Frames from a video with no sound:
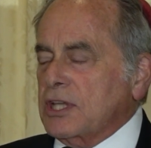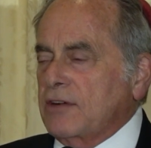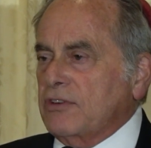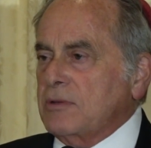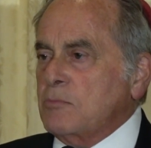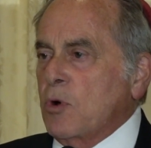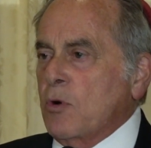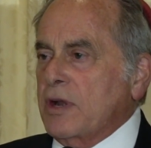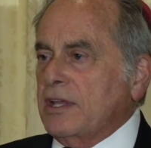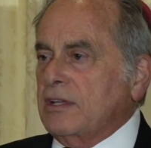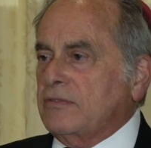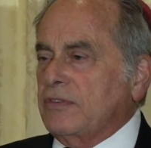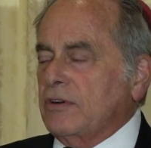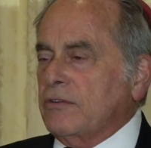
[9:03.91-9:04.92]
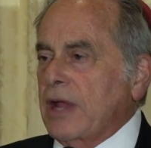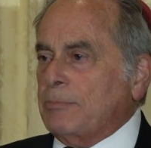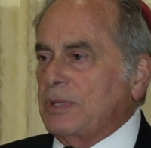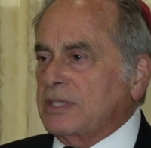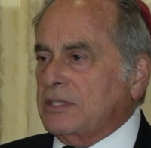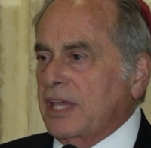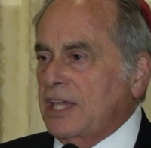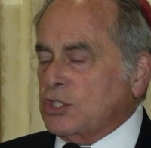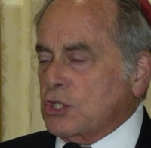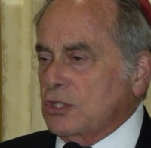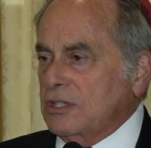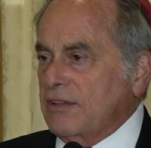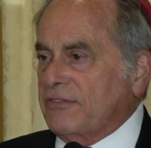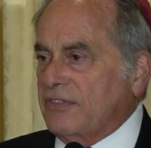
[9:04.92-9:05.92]
every morning for
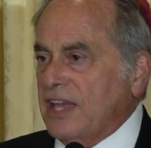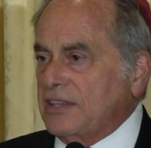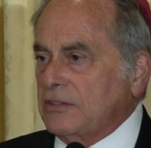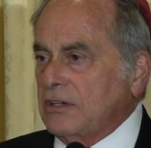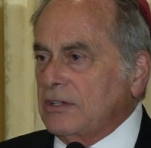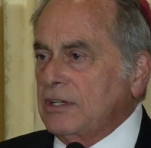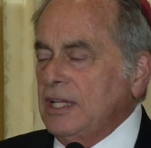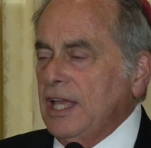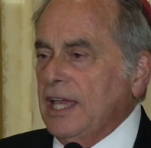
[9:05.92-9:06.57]
Reputation Defender,